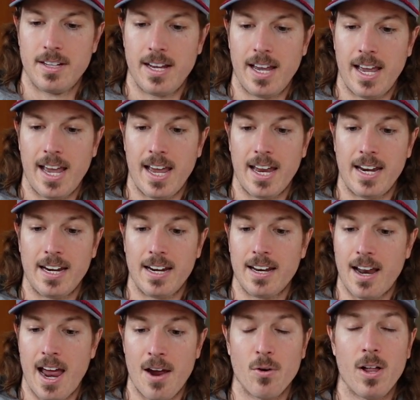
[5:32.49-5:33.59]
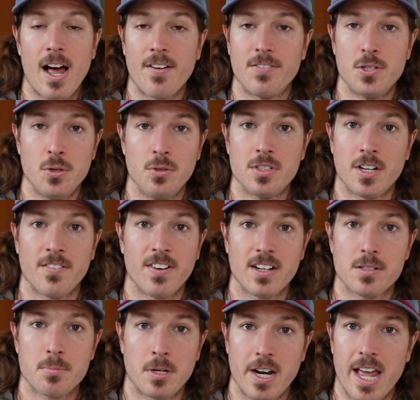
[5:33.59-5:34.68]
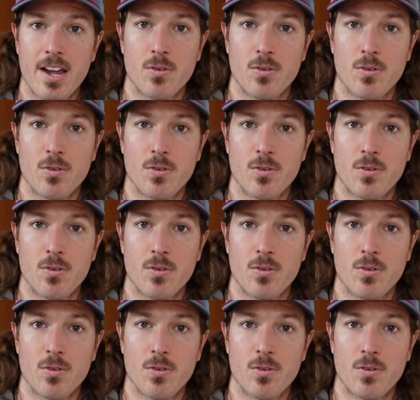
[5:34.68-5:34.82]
and I will have 2 servings per day,